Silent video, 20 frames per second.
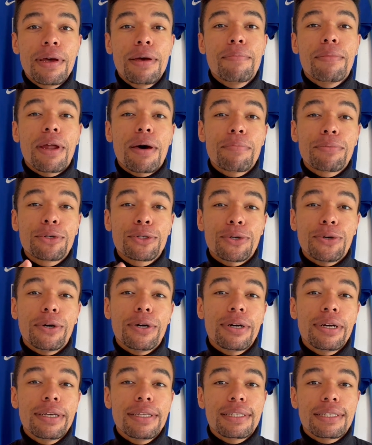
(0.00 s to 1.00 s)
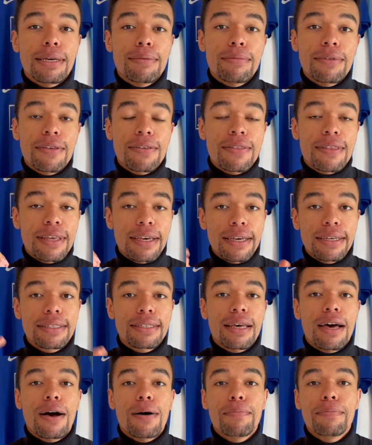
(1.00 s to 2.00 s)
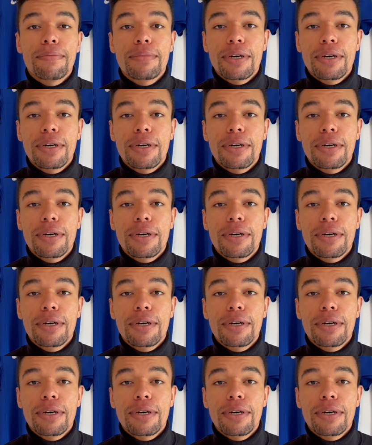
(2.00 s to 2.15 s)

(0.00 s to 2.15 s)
but I'm sure some of the things I'm